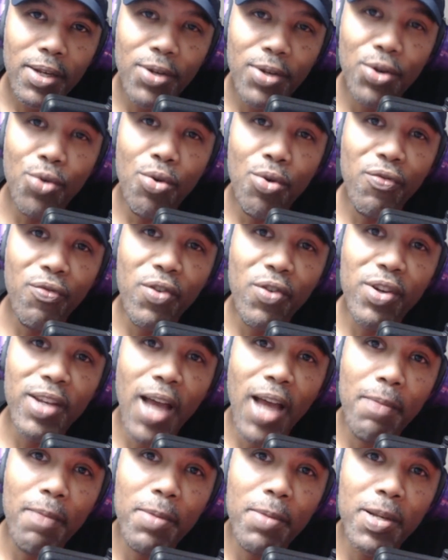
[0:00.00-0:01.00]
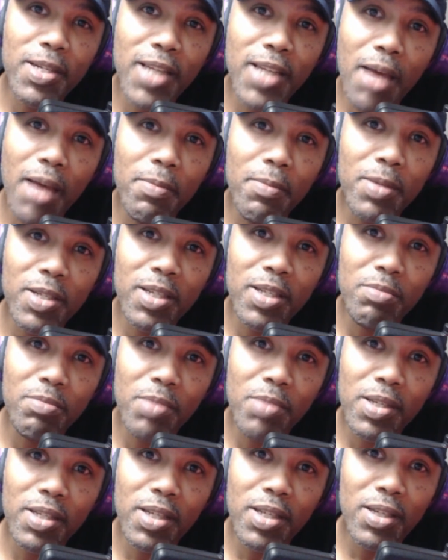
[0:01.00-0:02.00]
Do it for Diamond. Diamonds is
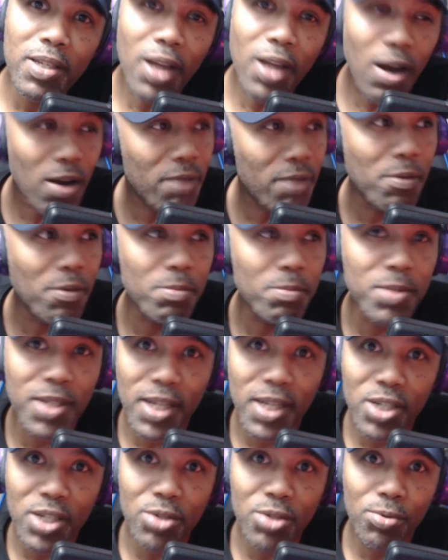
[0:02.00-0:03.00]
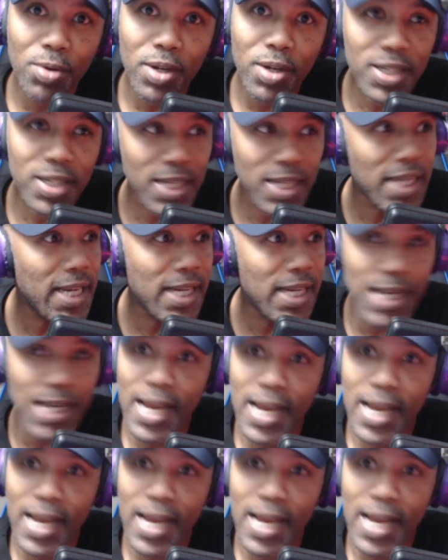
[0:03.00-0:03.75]
missing. Y'all from Detroit. D.